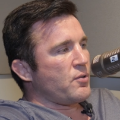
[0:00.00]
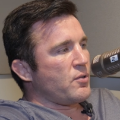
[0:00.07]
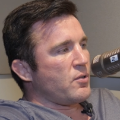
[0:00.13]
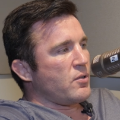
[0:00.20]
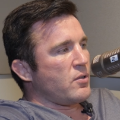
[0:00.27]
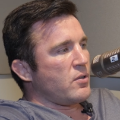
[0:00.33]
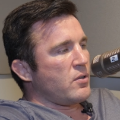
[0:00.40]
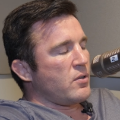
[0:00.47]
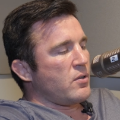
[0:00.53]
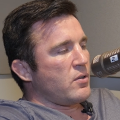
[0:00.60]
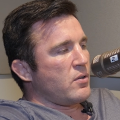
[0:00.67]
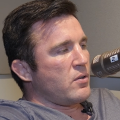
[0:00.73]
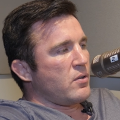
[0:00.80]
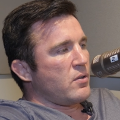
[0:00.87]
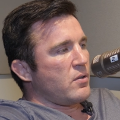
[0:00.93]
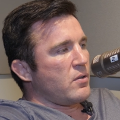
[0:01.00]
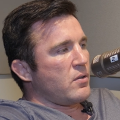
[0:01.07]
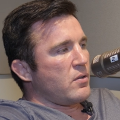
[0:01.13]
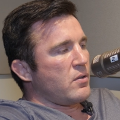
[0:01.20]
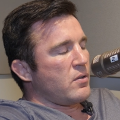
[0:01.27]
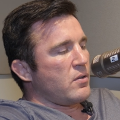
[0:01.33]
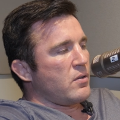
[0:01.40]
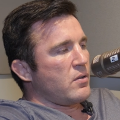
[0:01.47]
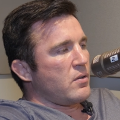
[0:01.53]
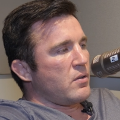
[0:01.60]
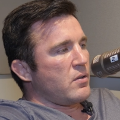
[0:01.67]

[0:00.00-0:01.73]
Nothing is said.